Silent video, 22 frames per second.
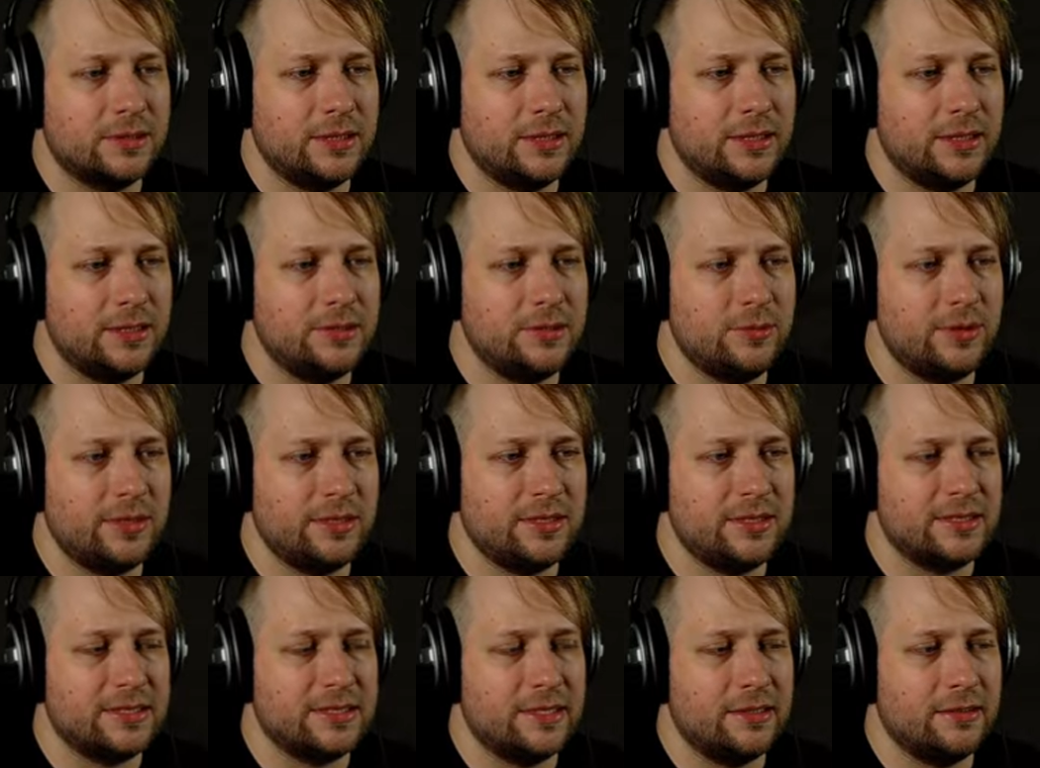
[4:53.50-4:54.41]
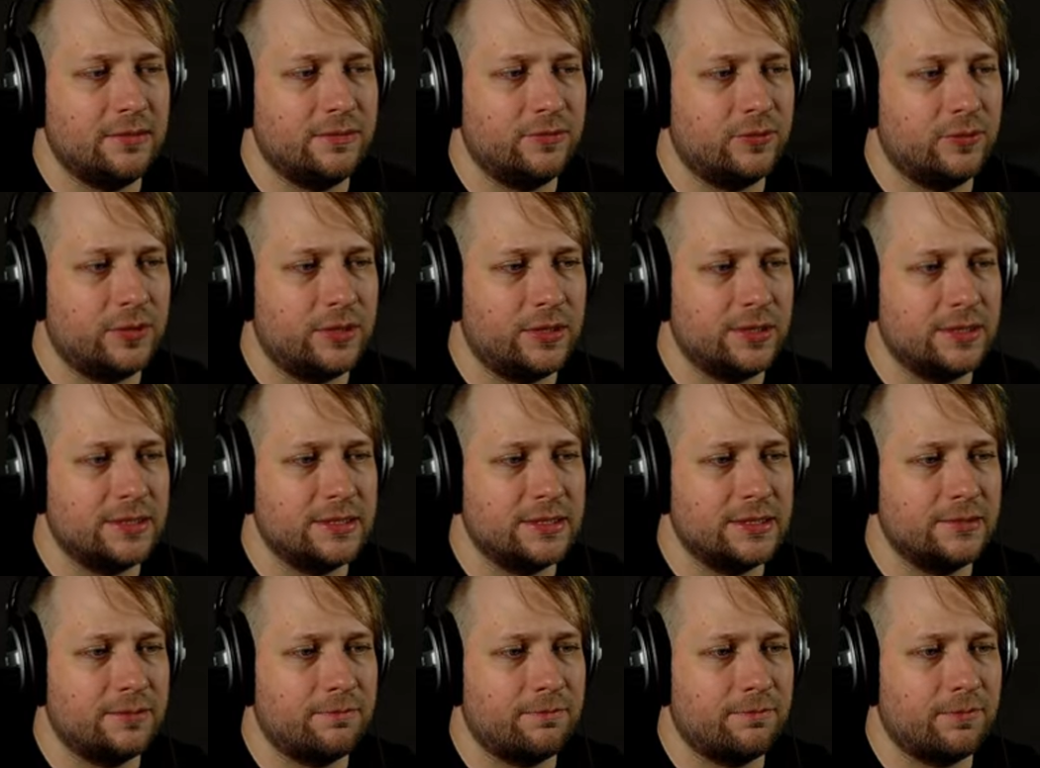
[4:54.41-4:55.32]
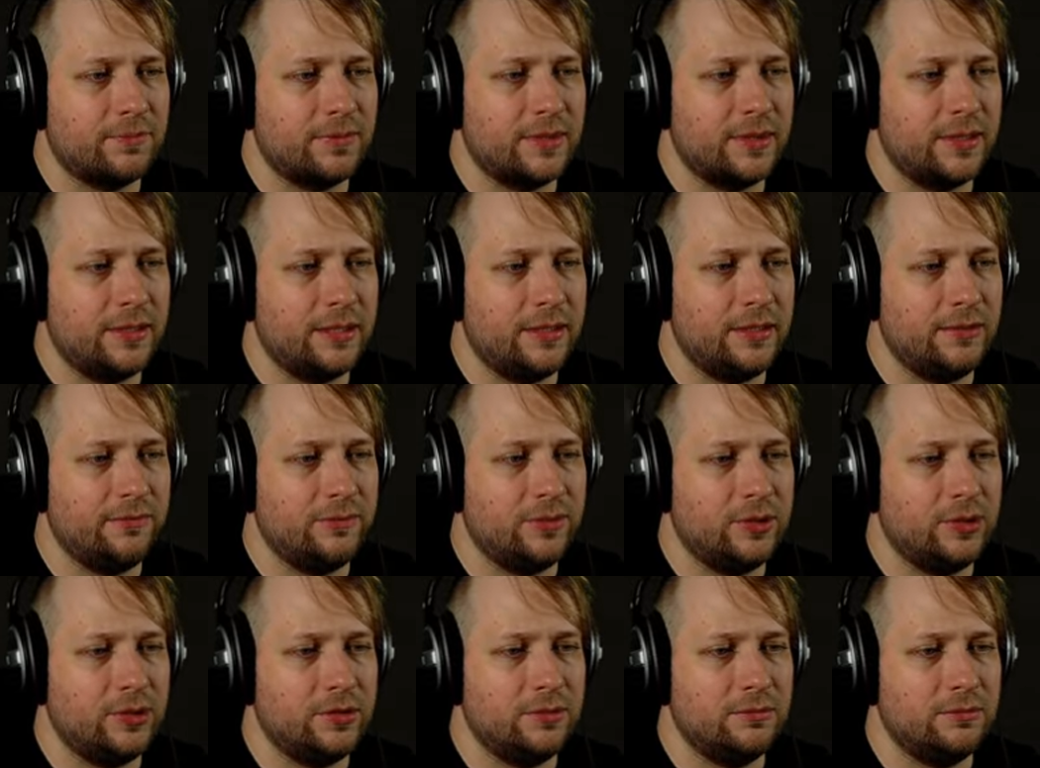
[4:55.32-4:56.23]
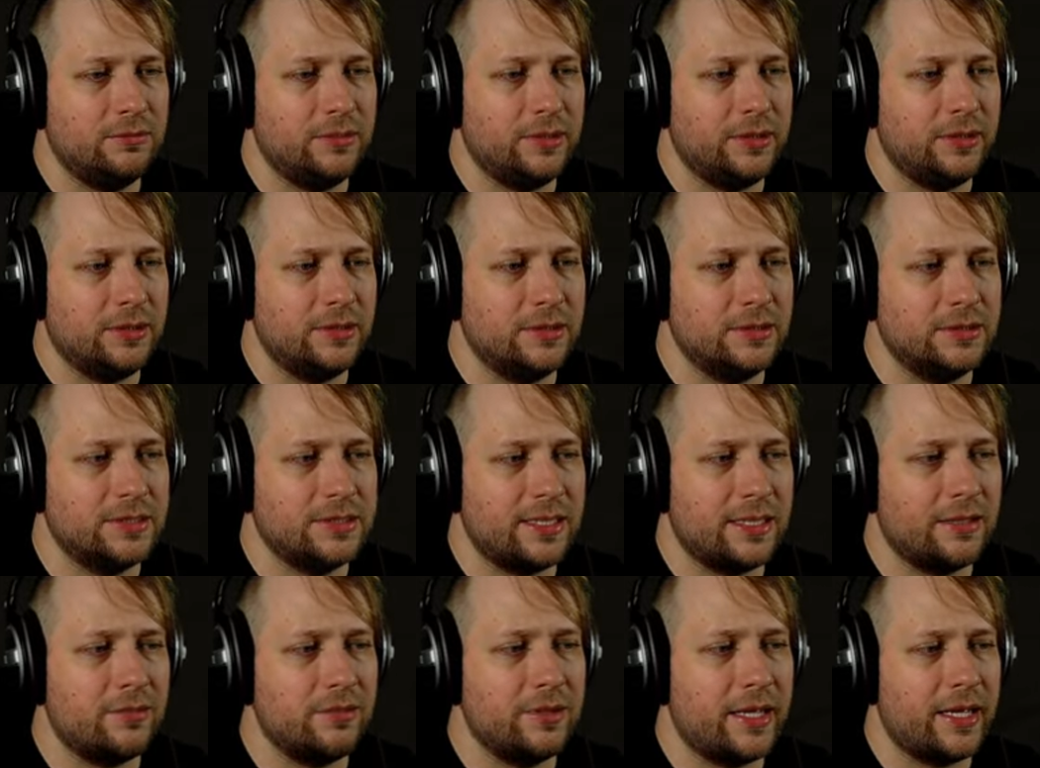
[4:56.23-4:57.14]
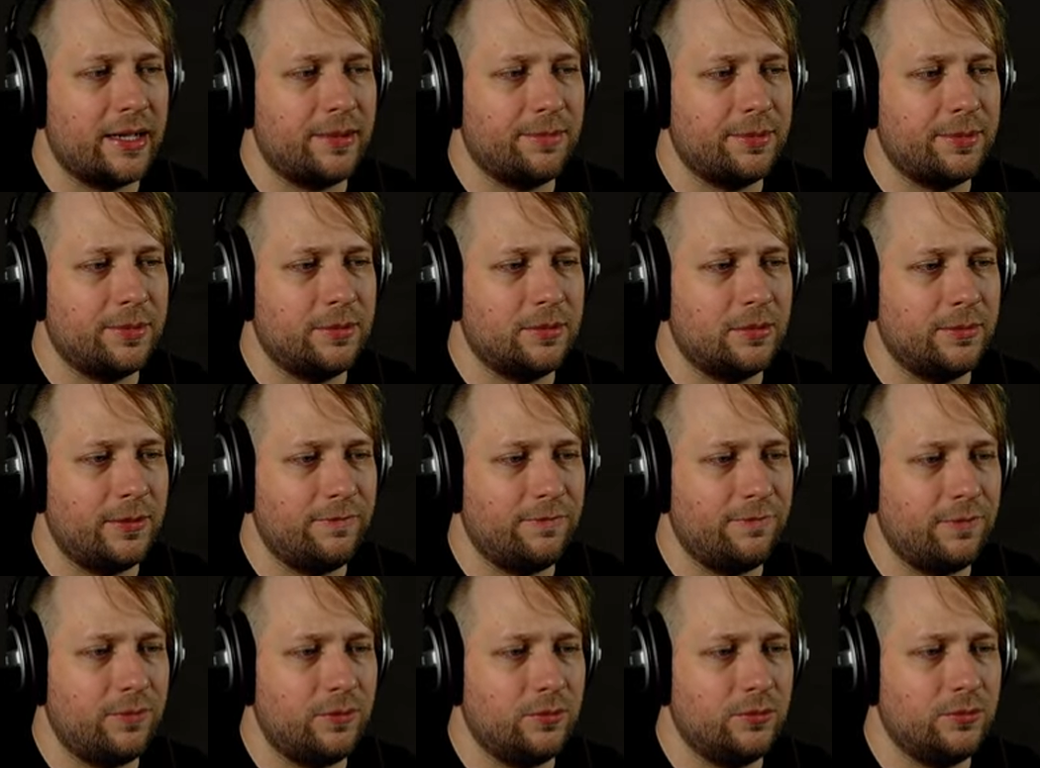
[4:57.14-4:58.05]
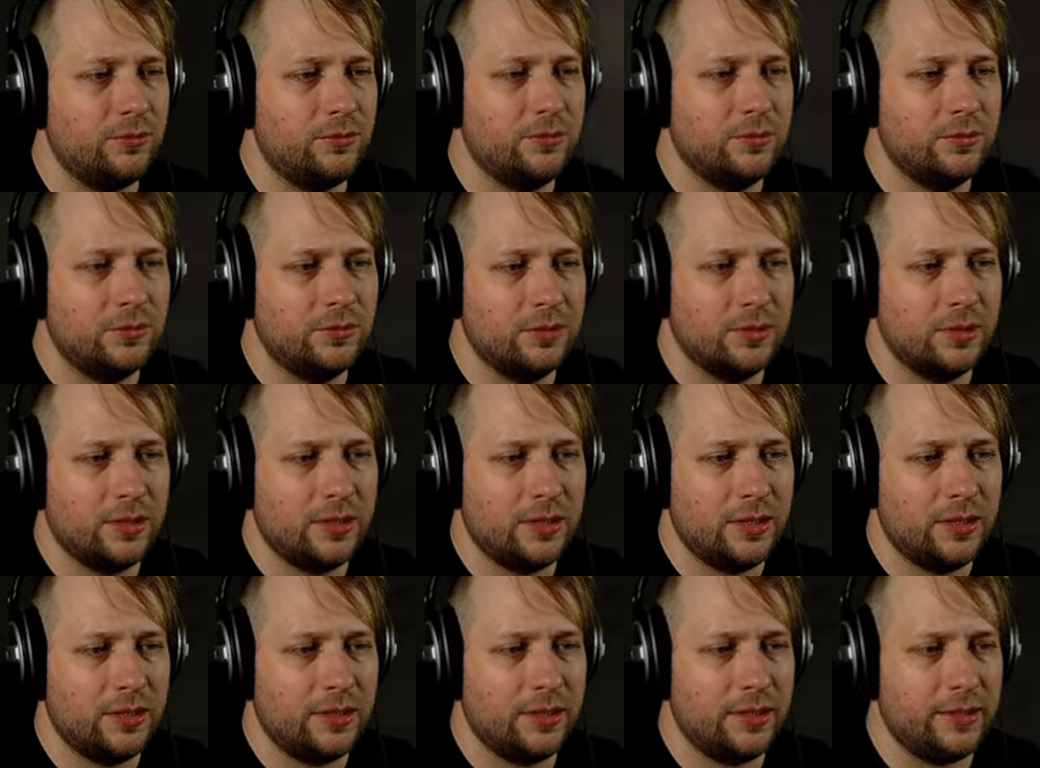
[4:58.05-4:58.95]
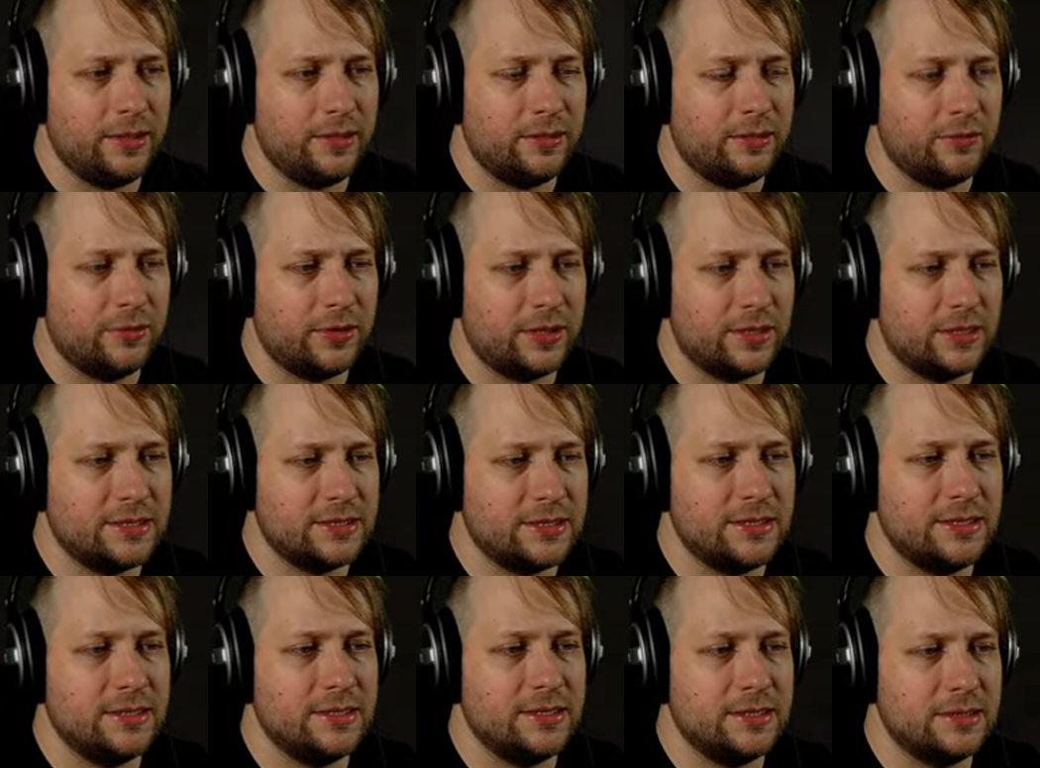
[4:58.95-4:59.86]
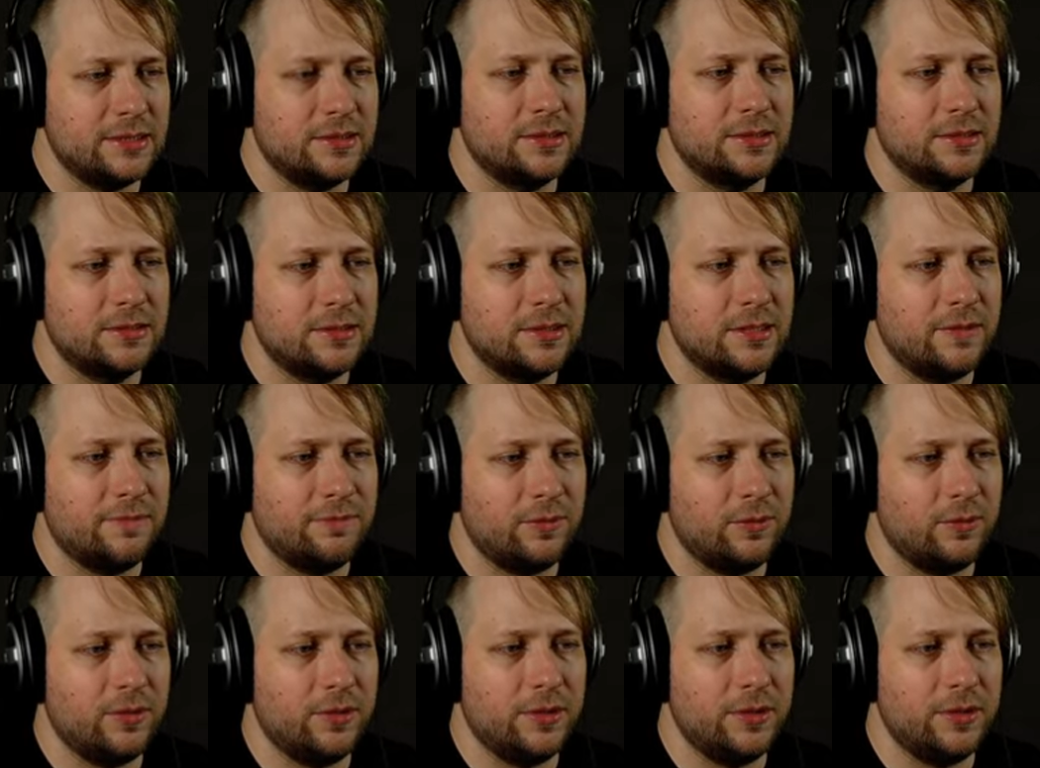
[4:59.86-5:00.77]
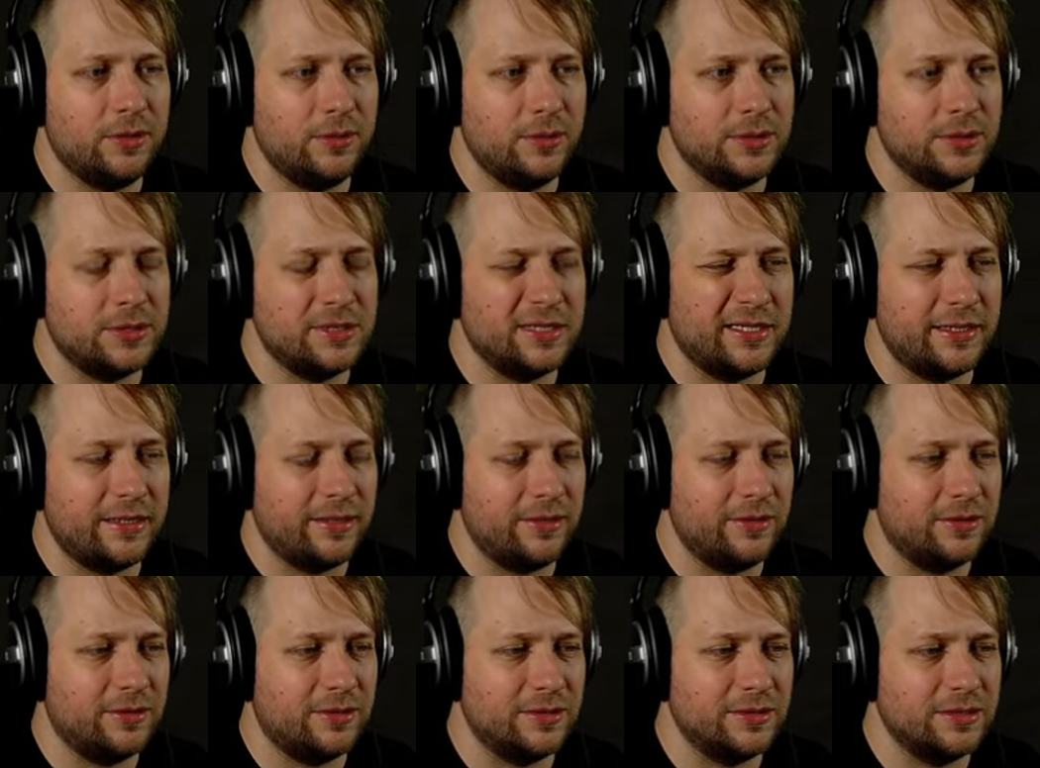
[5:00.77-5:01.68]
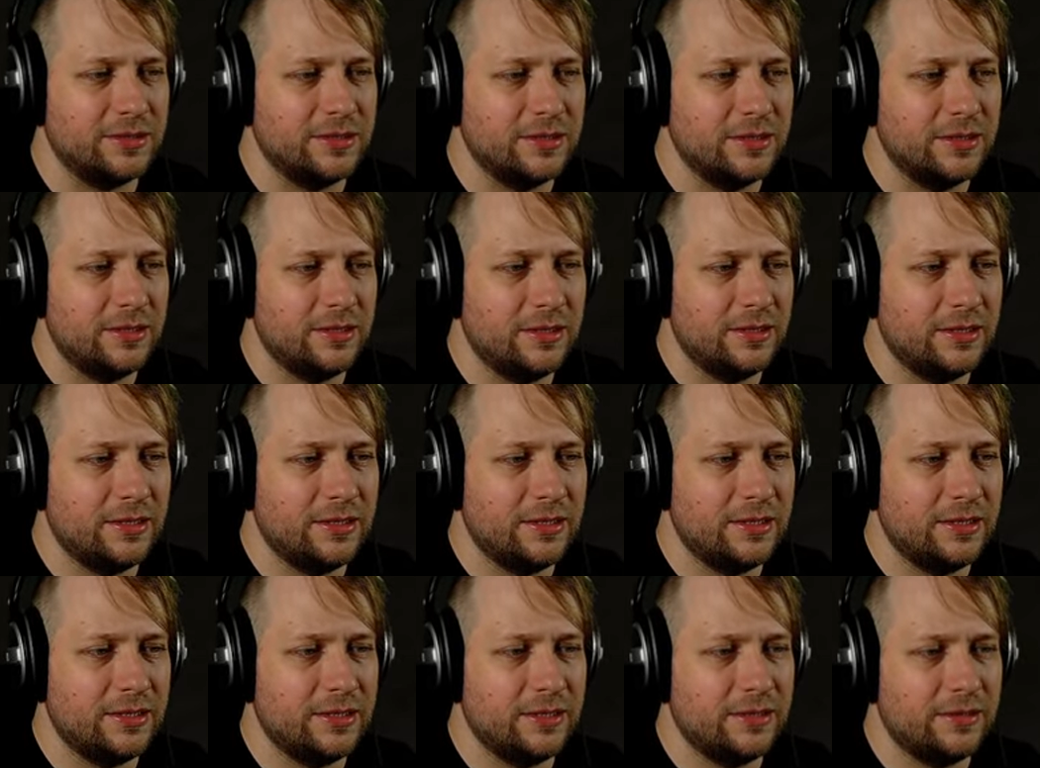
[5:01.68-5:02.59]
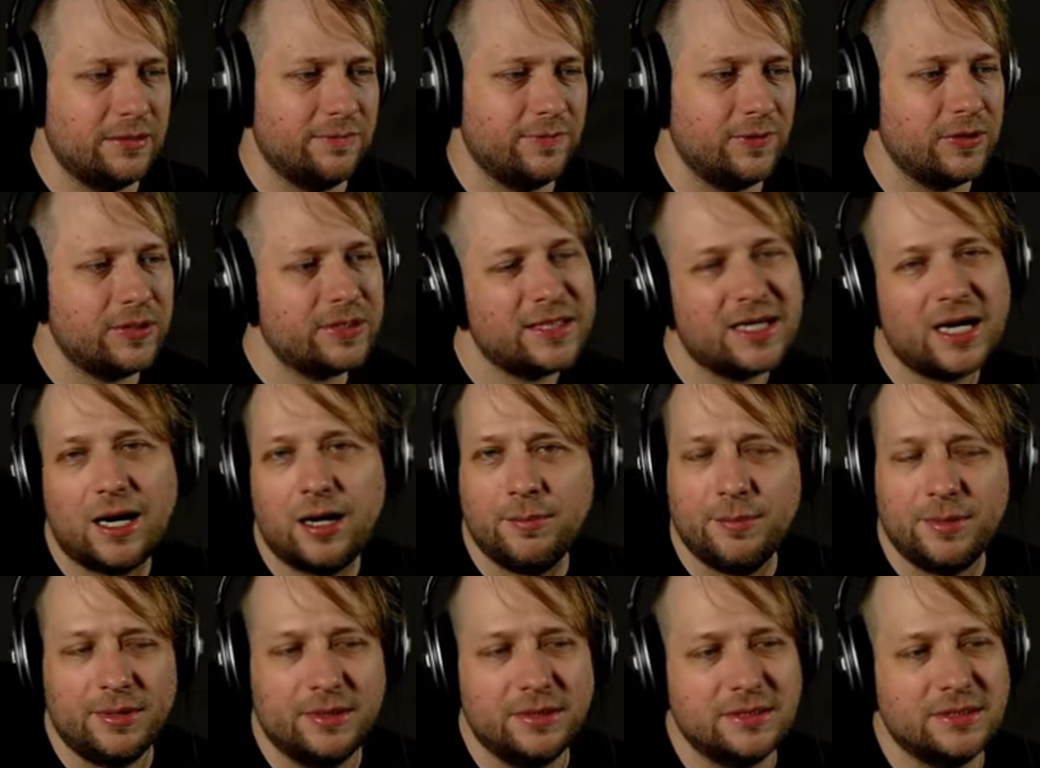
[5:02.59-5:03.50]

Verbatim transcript: I do like the sound of crickets have a like a sound app on my phone, and crickets is definitely one of the noises that I hear because they're very calming. Is